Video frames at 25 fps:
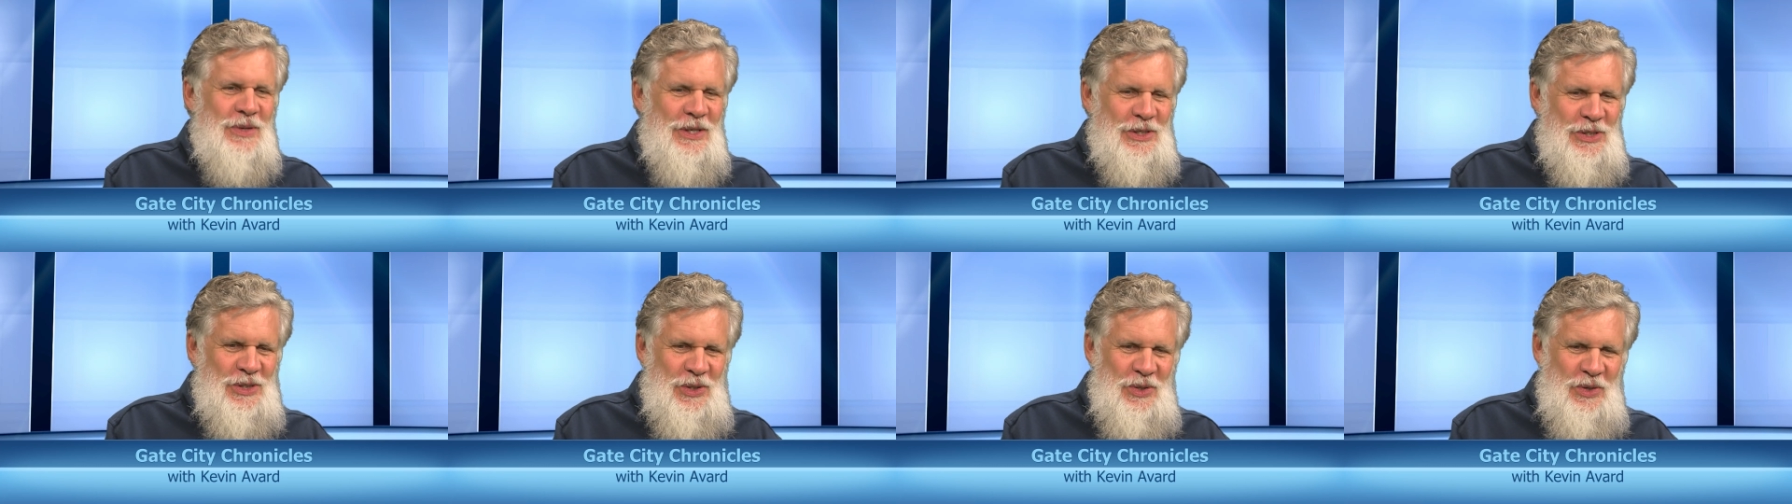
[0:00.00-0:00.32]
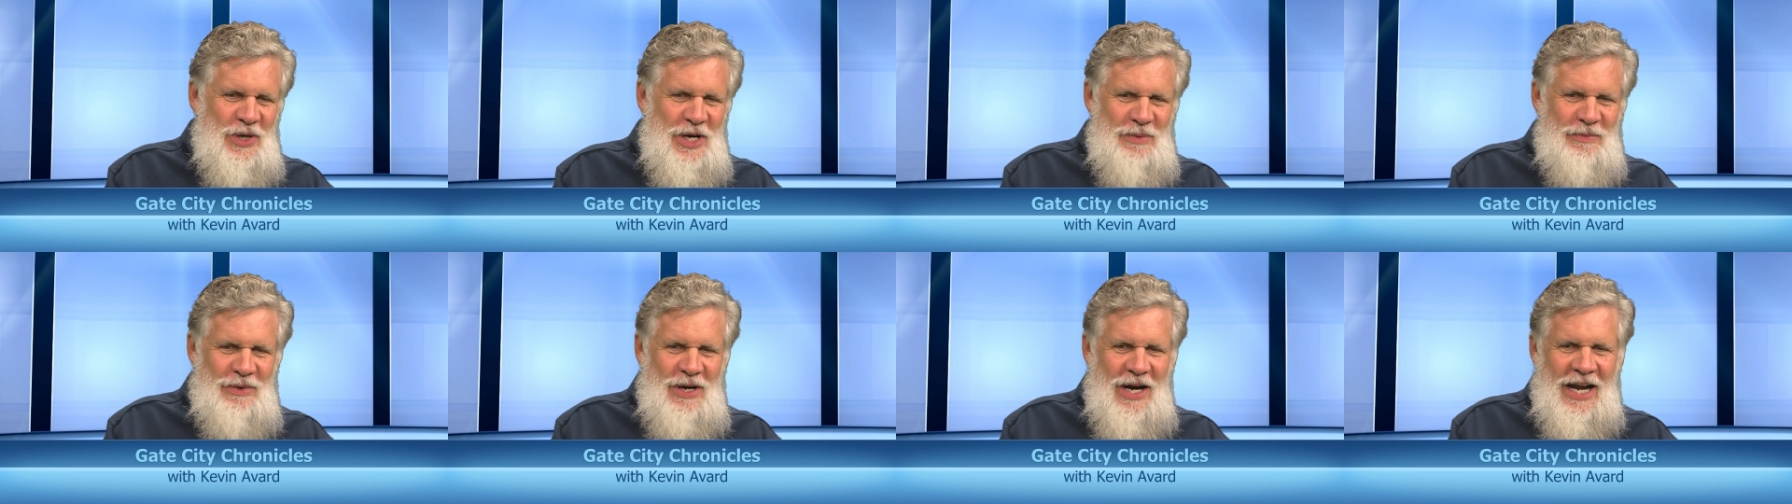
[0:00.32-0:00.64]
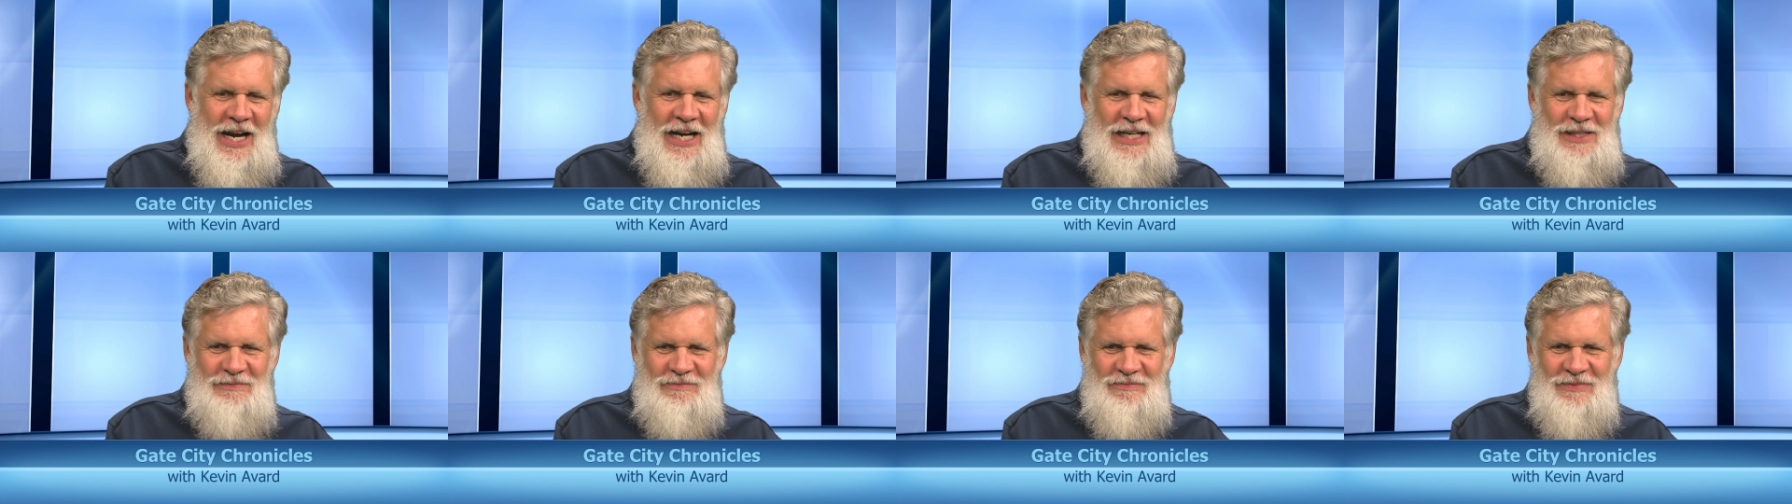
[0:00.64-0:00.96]
quick story
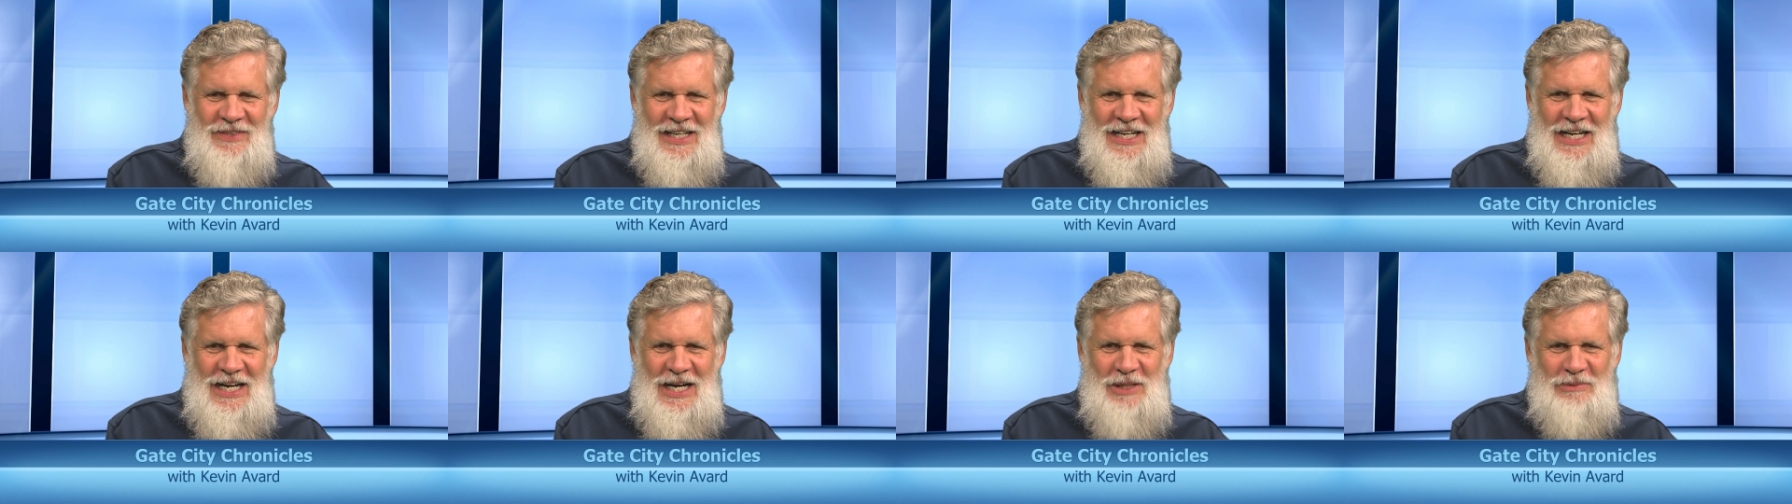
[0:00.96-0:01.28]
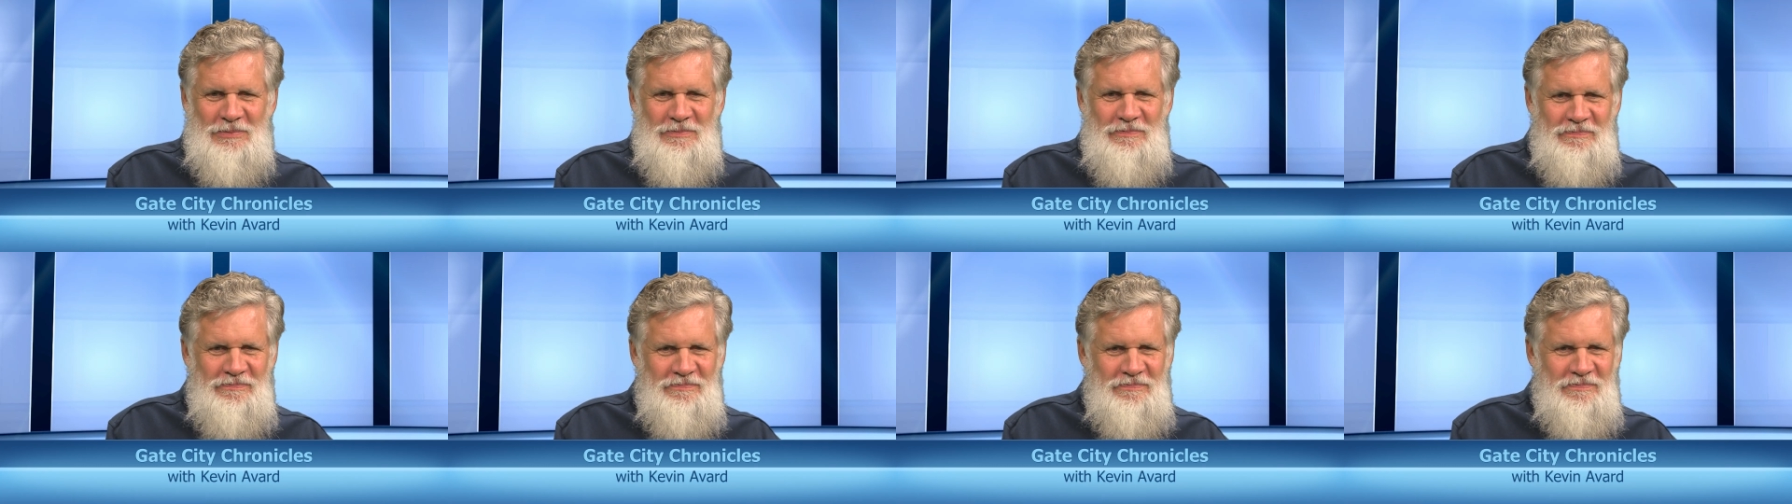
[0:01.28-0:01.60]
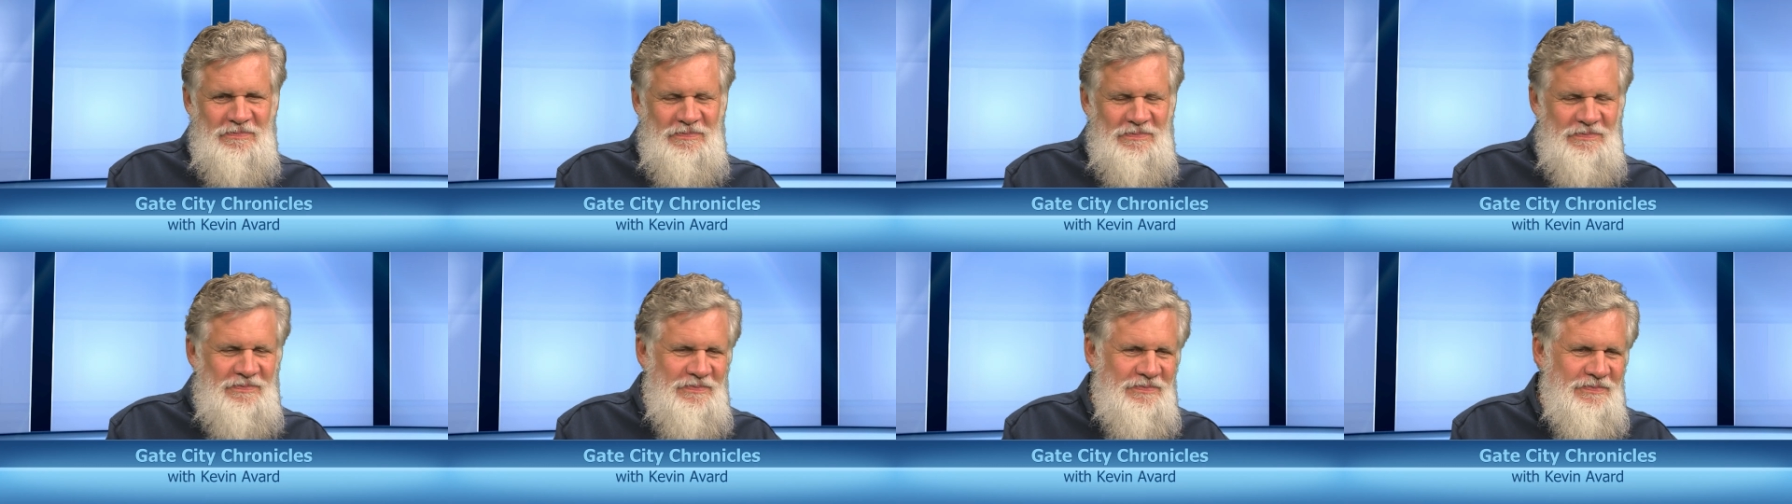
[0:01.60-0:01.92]
about
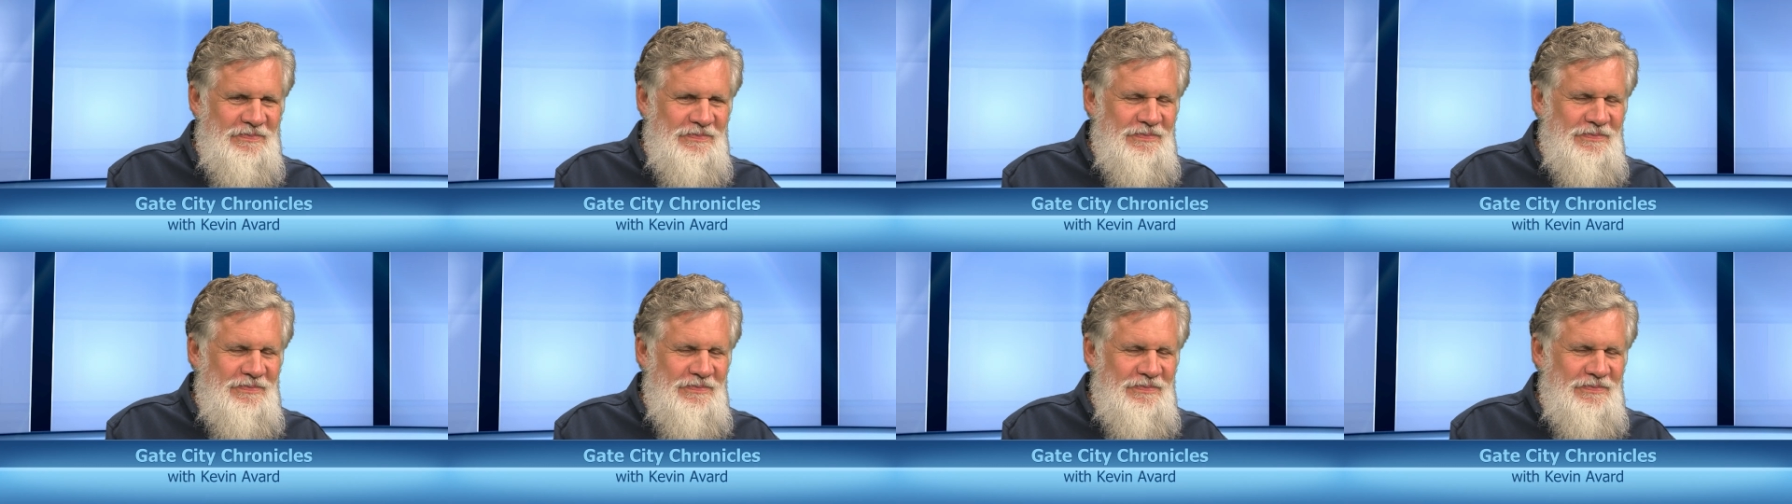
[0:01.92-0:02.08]
it.